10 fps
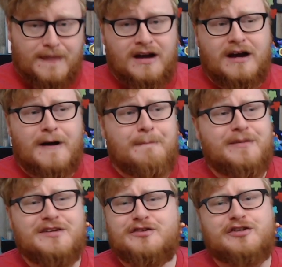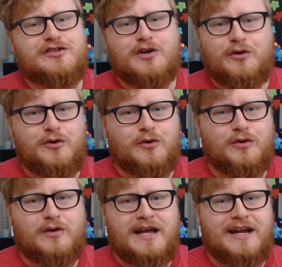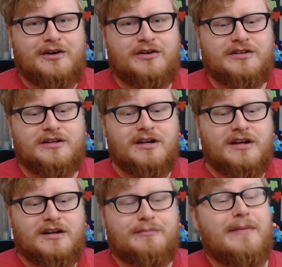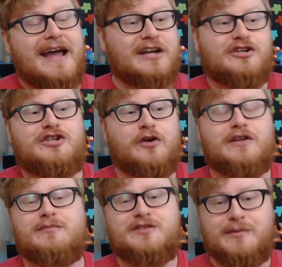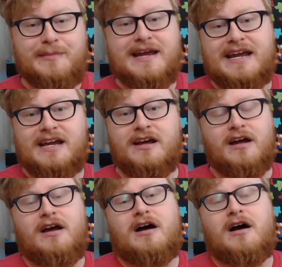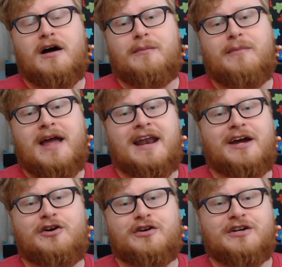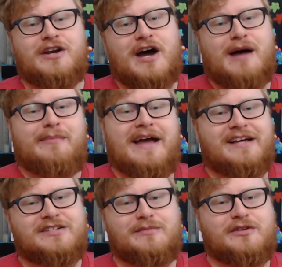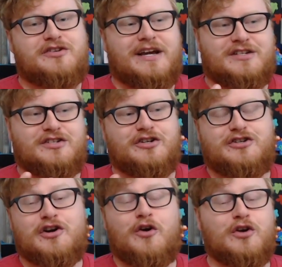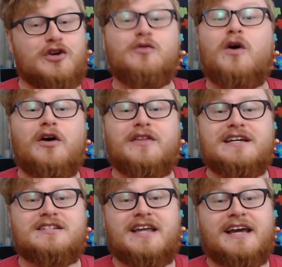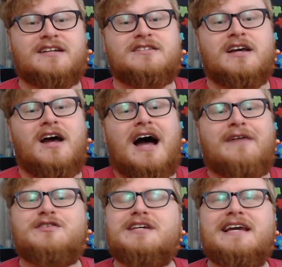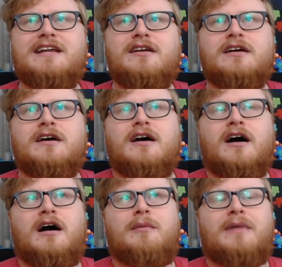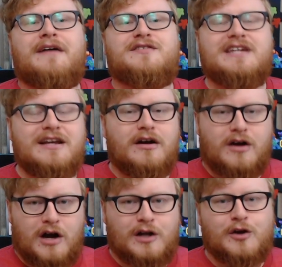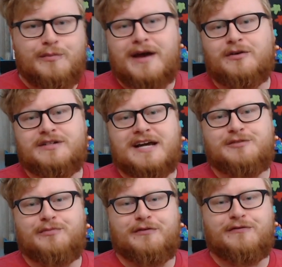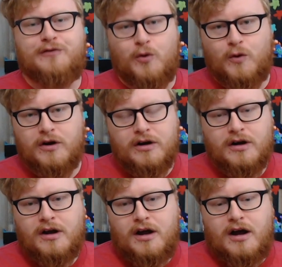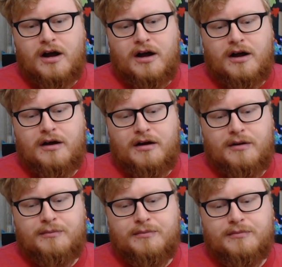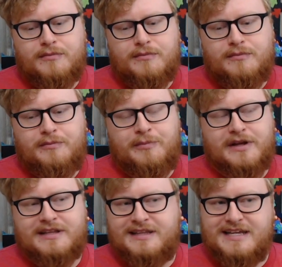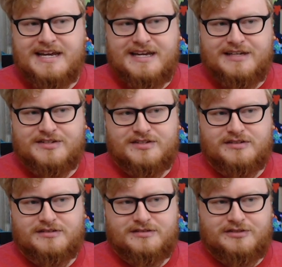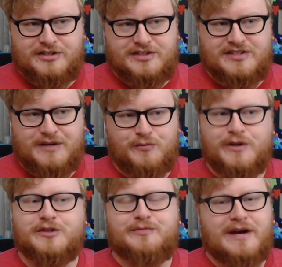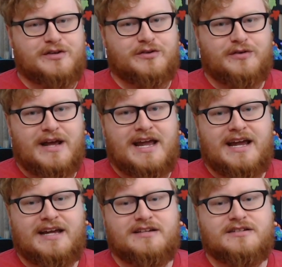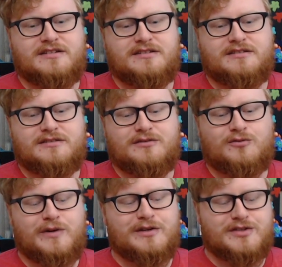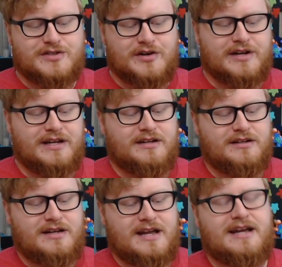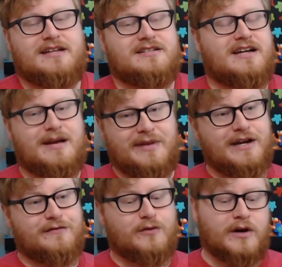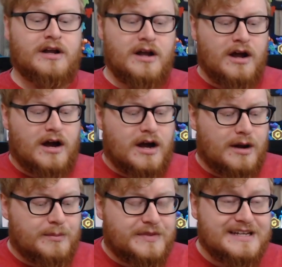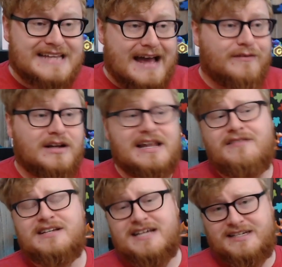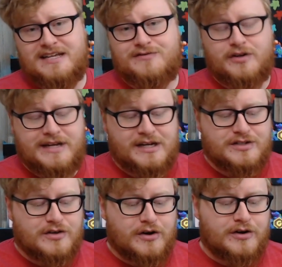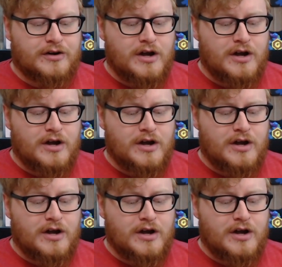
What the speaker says: These are just so cool, and Megan showed them to me, and I couldn't not pass up the chance to show you all these things. I've seen hollow metal dice before, but these just seem real special and real sturdy, and I'm here for it. These have 11 days left on Kickstarter.